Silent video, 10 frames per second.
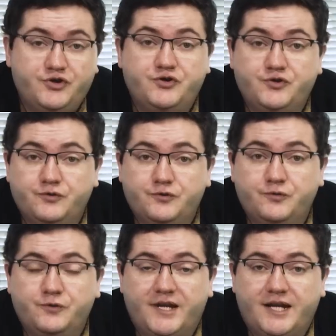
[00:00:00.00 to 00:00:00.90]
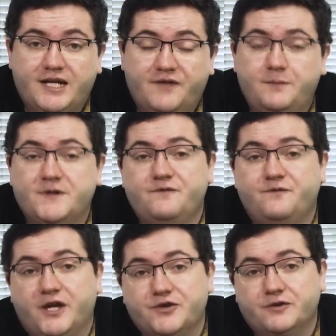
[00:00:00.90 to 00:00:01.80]
to do an amphibious
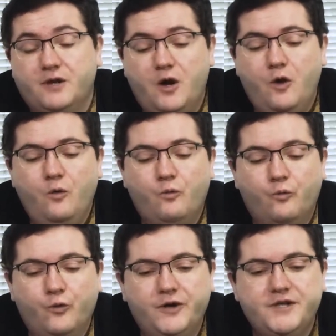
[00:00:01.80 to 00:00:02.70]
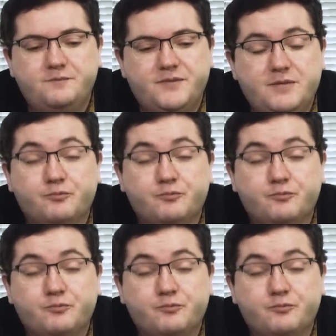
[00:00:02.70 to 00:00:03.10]
invasion would be